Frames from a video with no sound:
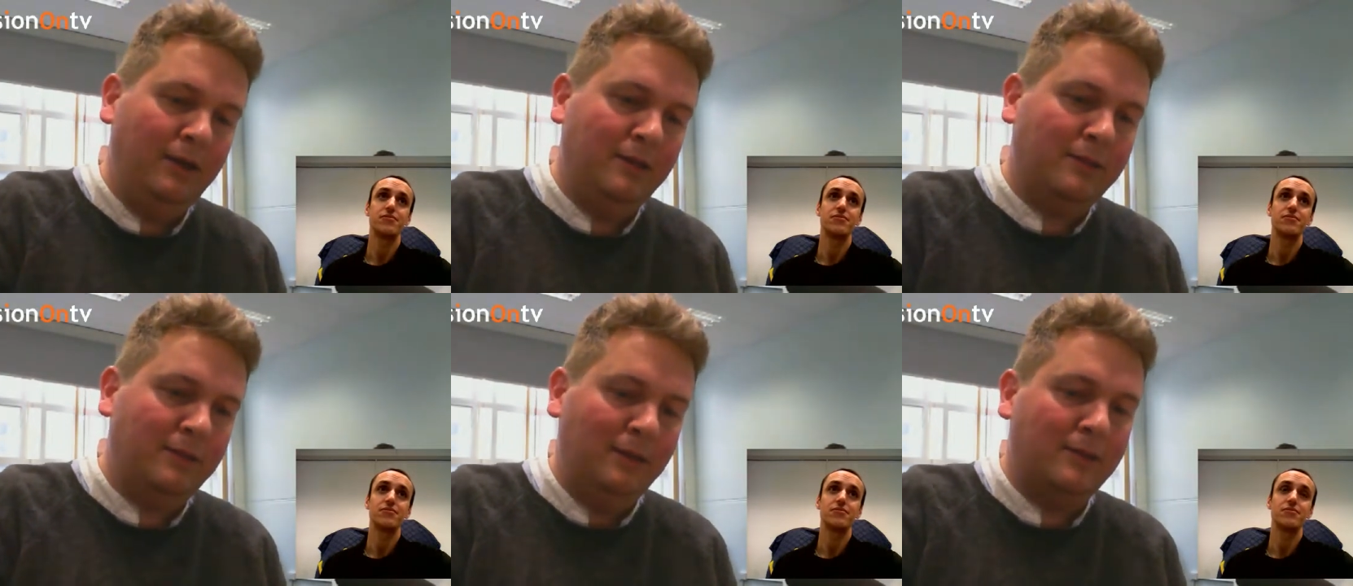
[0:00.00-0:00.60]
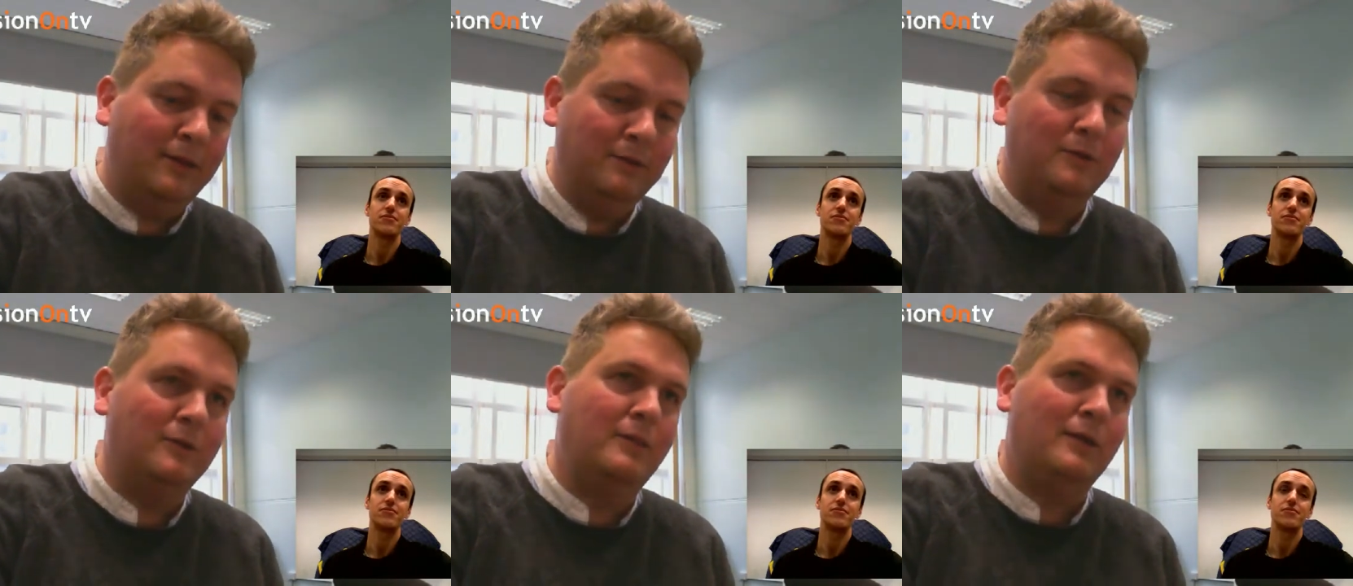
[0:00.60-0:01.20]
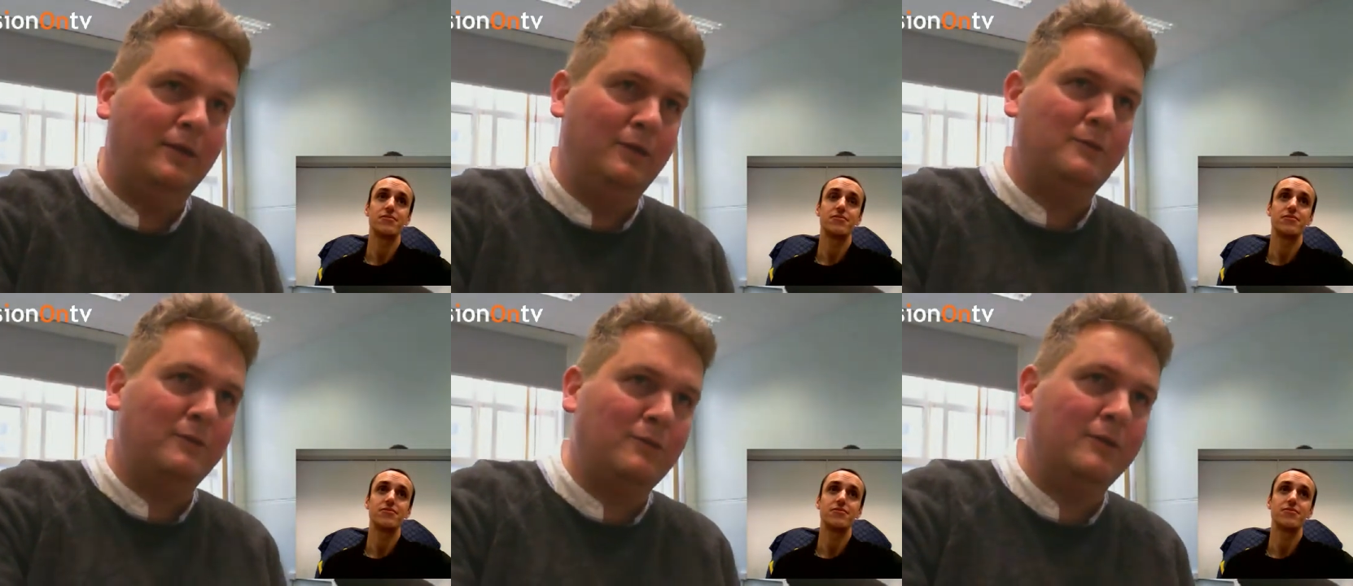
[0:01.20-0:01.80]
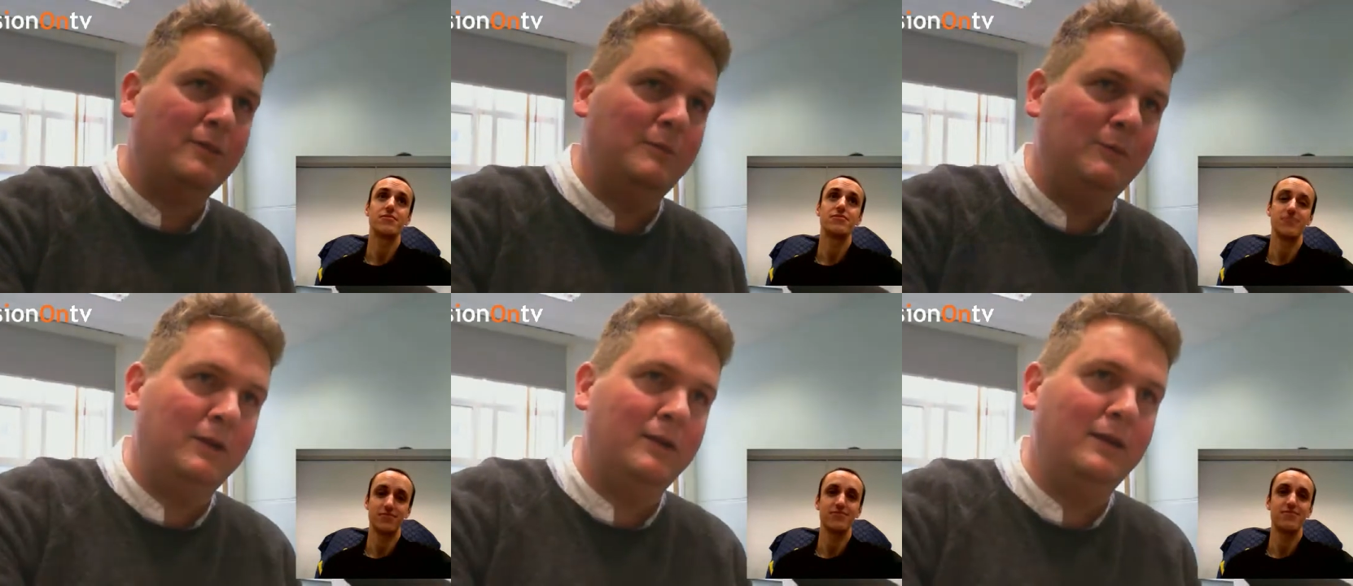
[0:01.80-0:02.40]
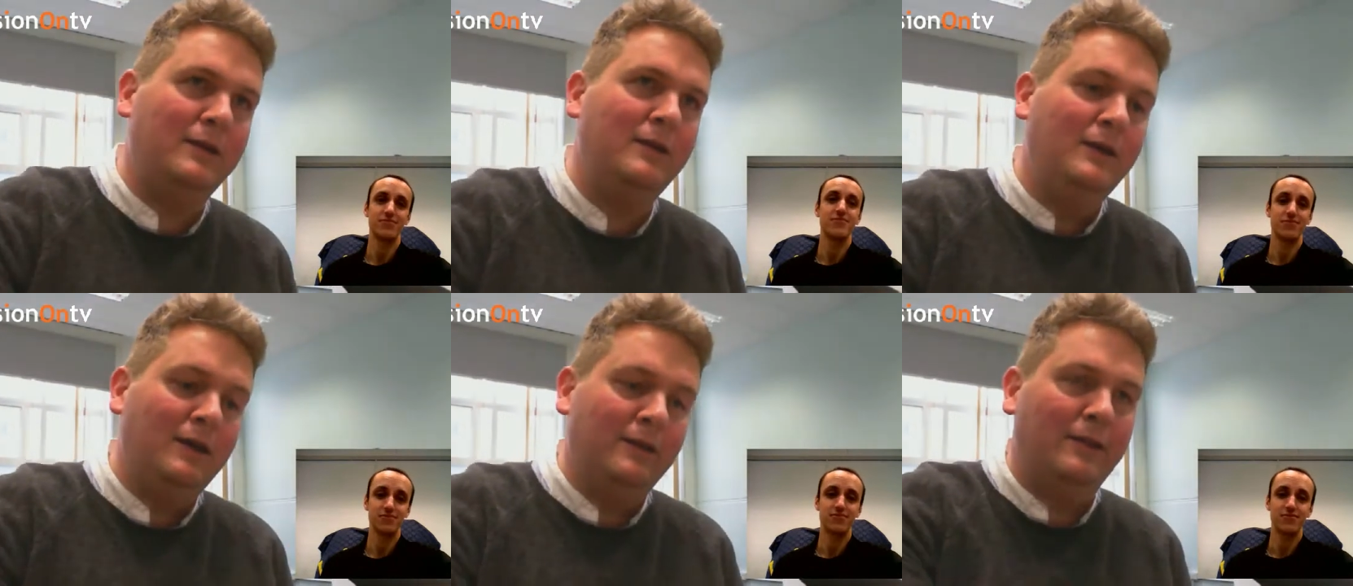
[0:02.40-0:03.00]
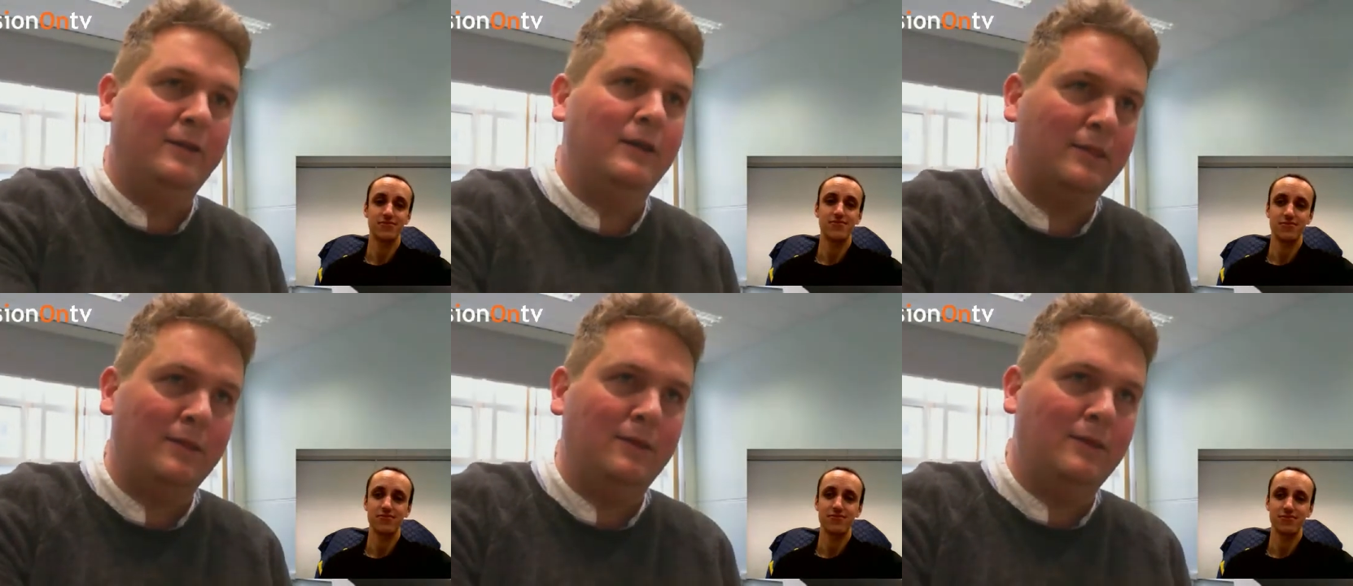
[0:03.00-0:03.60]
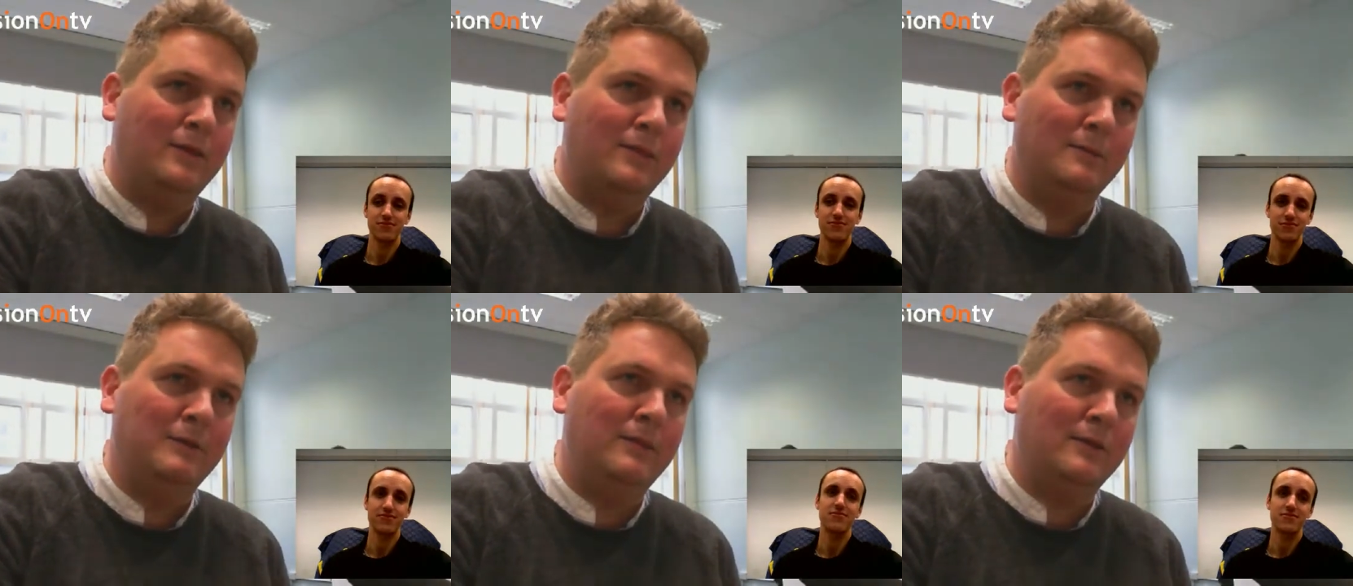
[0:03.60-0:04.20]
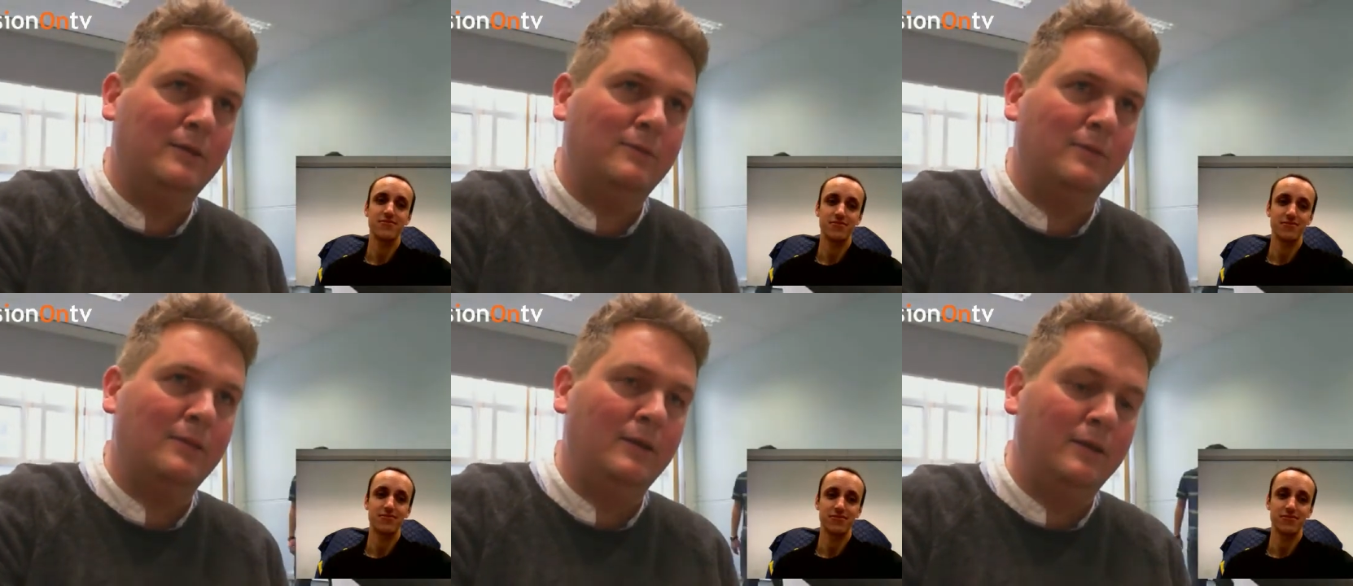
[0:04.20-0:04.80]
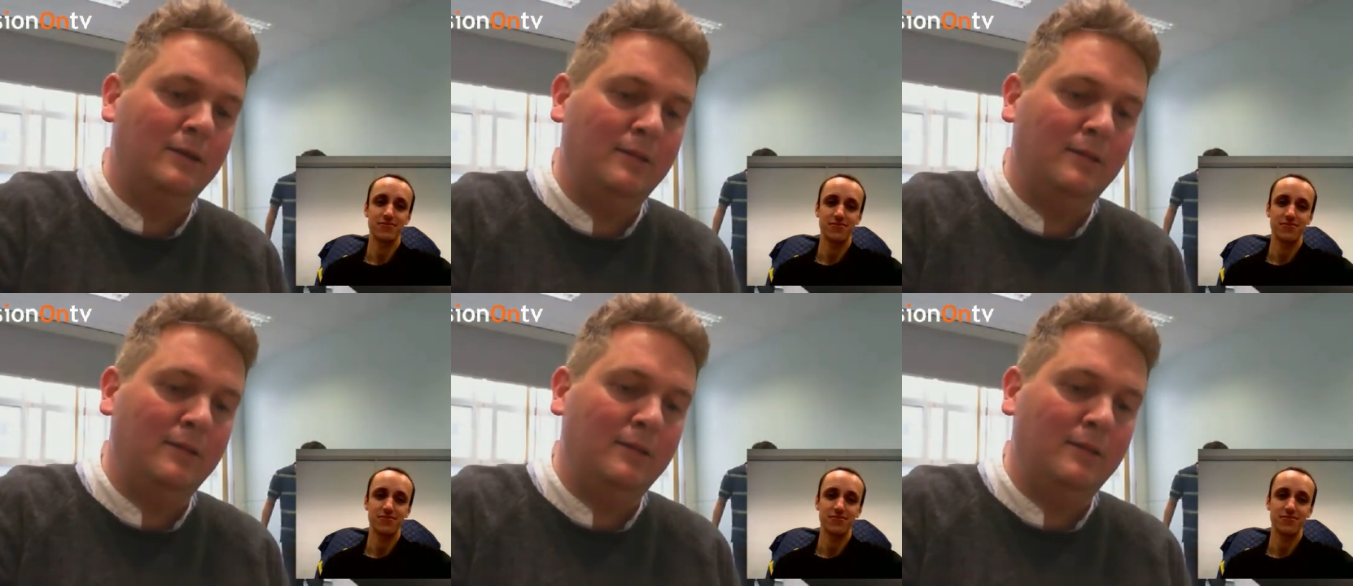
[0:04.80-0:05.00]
Speaker 1: it's it's no good saying you can trust me one day and then the next day taking somebody's data and selling it.